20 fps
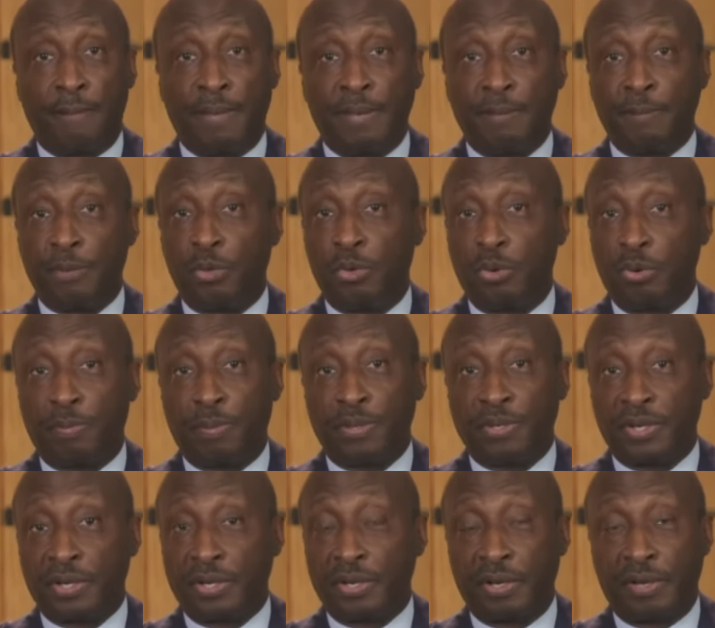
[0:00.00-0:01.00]
People who are
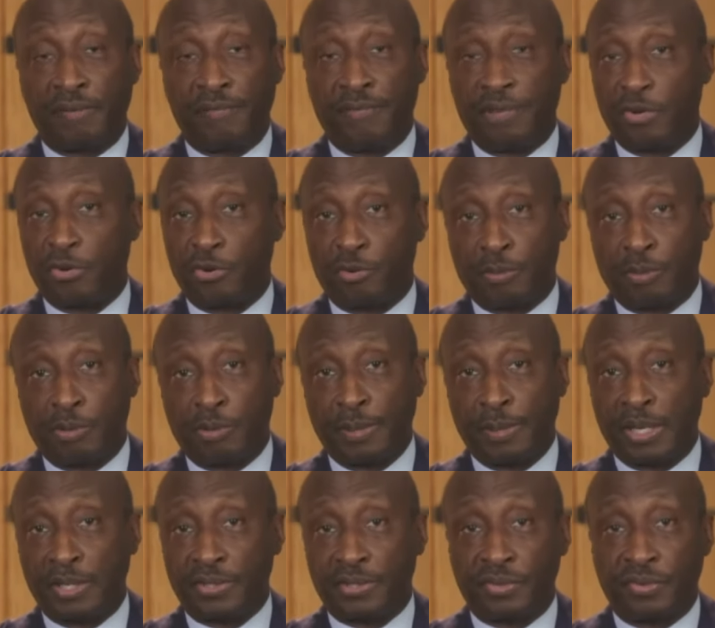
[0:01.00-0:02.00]
particularly vulnerable
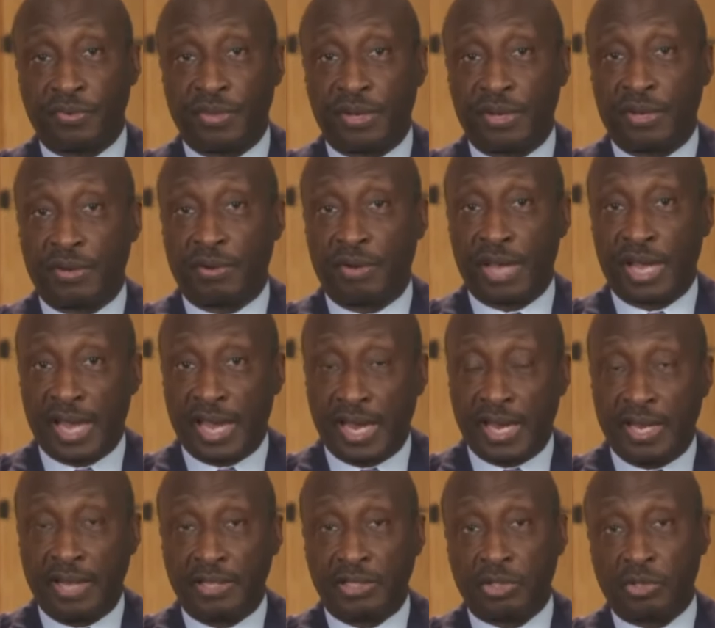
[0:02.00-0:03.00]
because of their
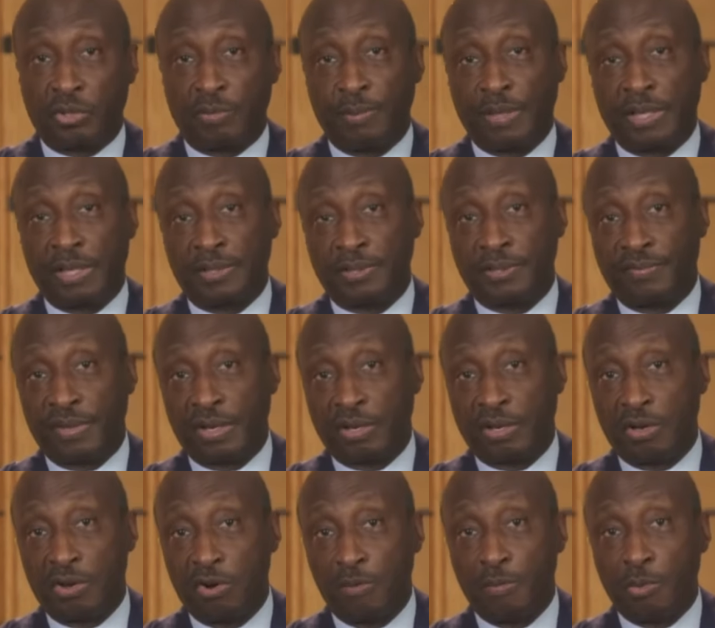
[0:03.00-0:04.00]
age or because of their
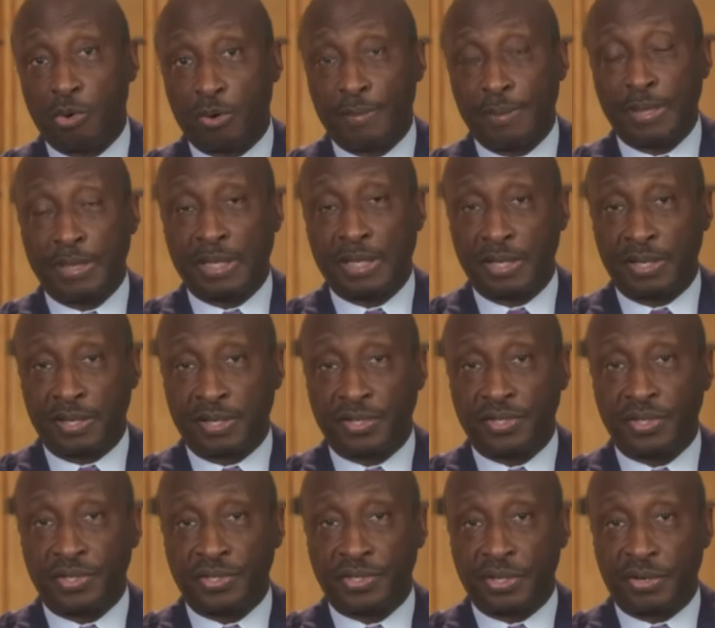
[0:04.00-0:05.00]
comorbid
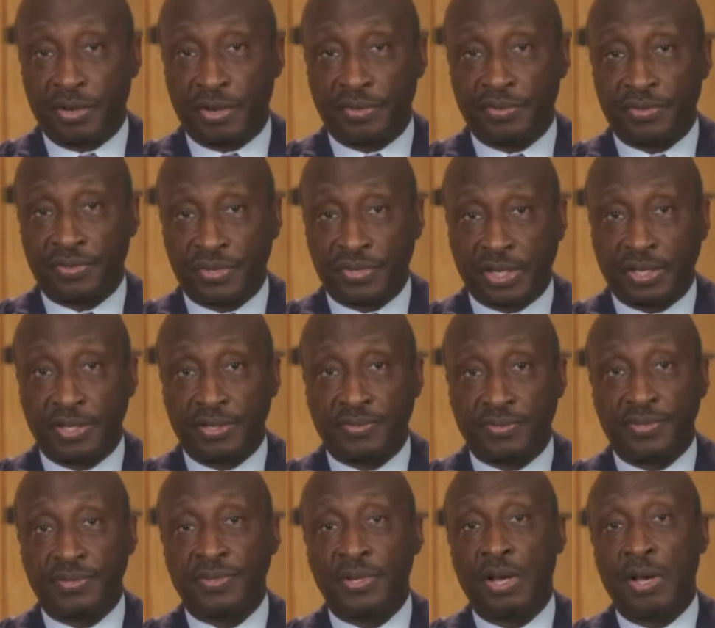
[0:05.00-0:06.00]
conditions, their other
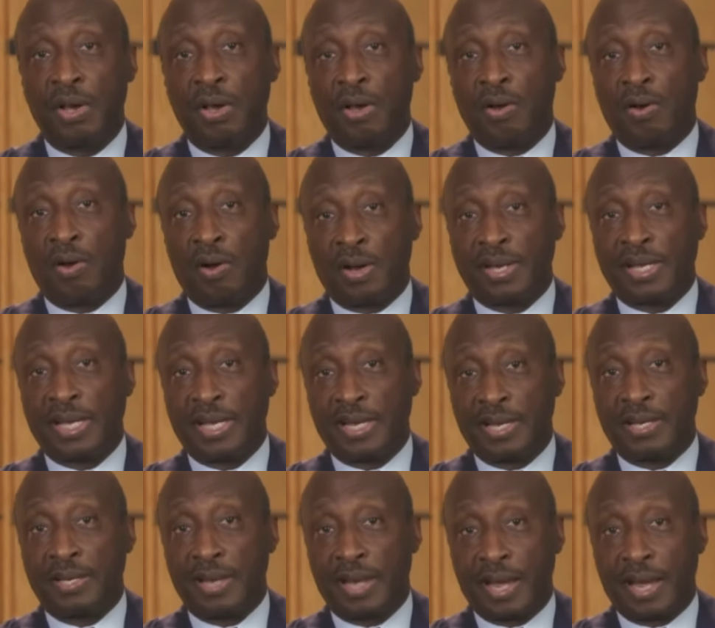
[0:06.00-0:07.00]
sicknesses, ought to get
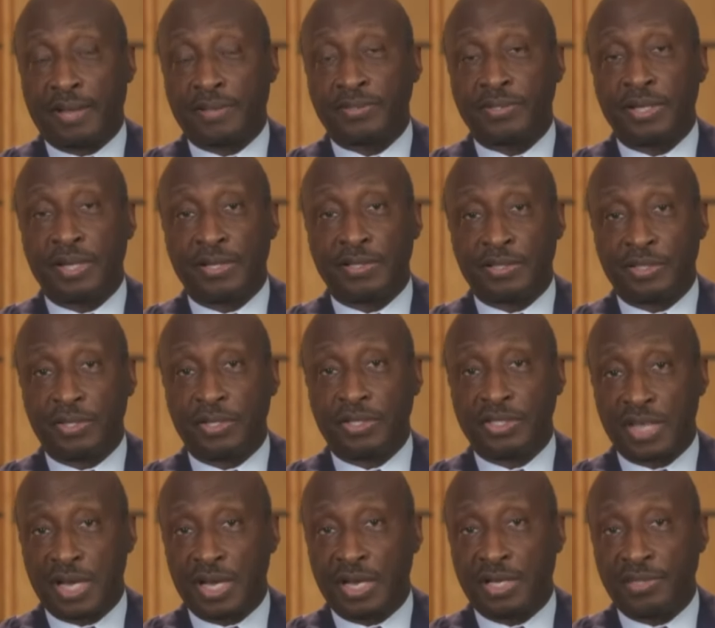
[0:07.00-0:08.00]
it next. And so the
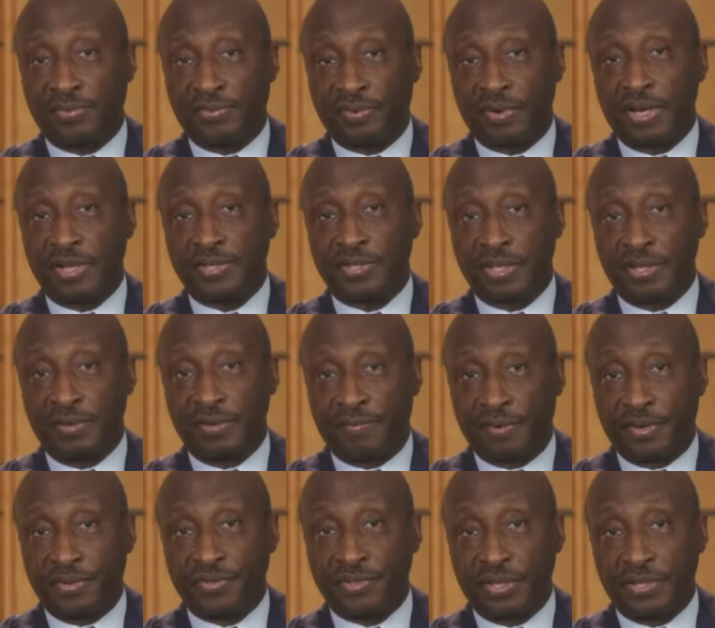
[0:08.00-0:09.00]
challenge for us in the
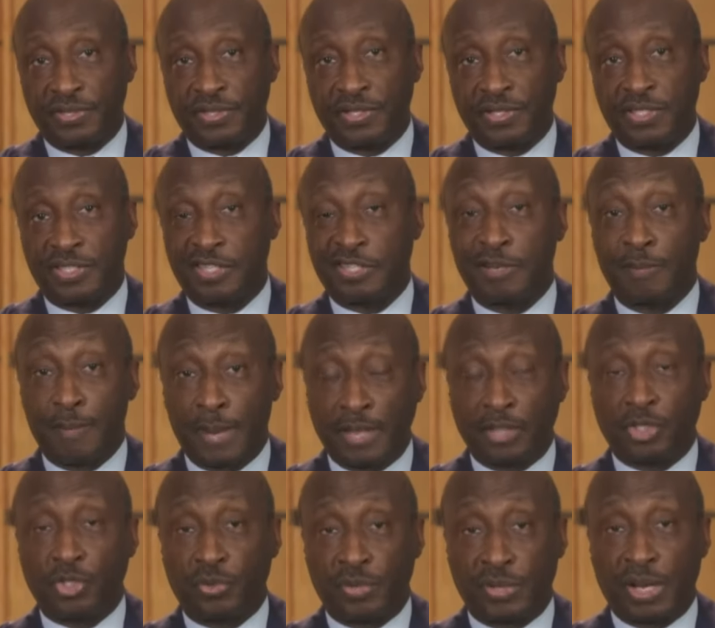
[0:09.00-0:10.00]
first instance is to
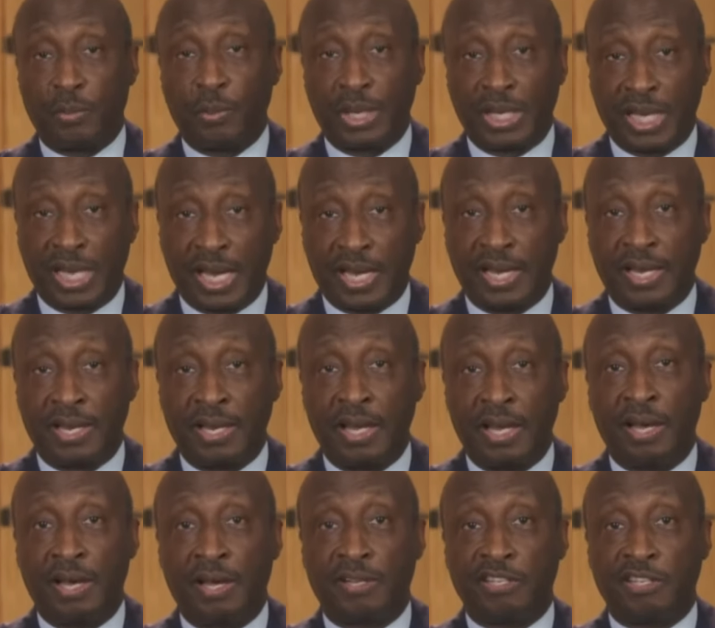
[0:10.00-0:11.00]
make sure that we get it
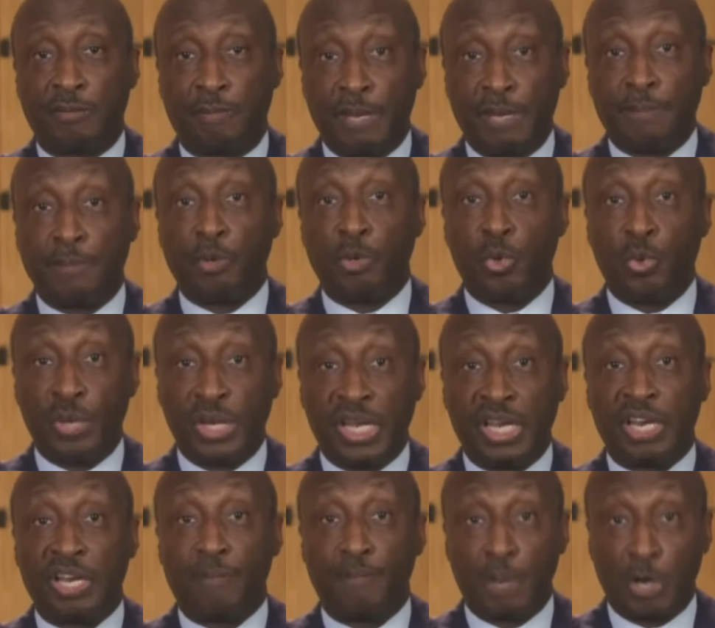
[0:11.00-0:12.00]
to the people who
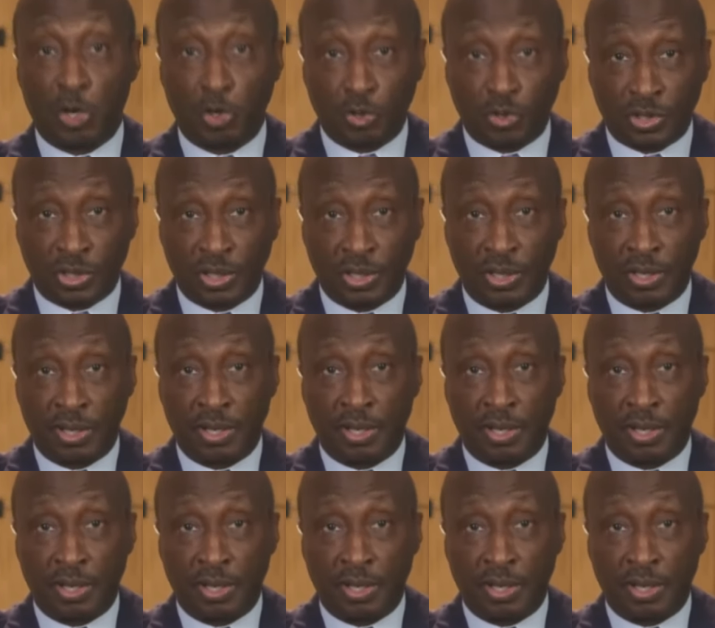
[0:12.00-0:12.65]
need it most,